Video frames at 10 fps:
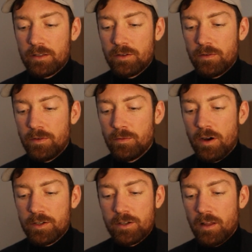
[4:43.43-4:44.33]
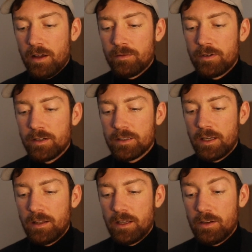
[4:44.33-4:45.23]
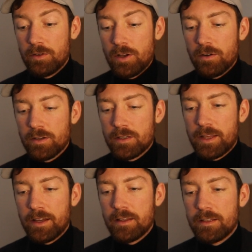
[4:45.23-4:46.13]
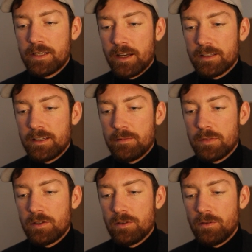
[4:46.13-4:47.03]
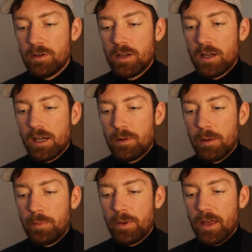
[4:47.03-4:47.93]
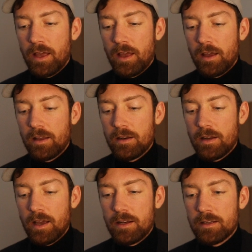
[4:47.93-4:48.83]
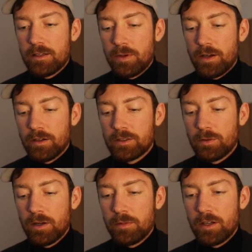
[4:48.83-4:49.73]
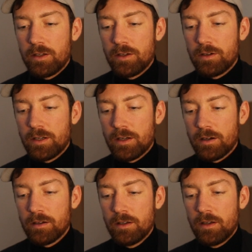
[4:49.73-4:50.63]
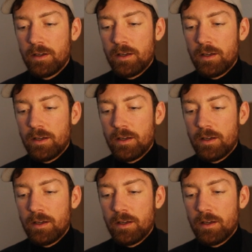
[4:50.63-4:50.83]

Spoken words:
And so if you've watched a lot of reels lately, you'll notice that the text seems to come up and disappear. So what I'm gonna do here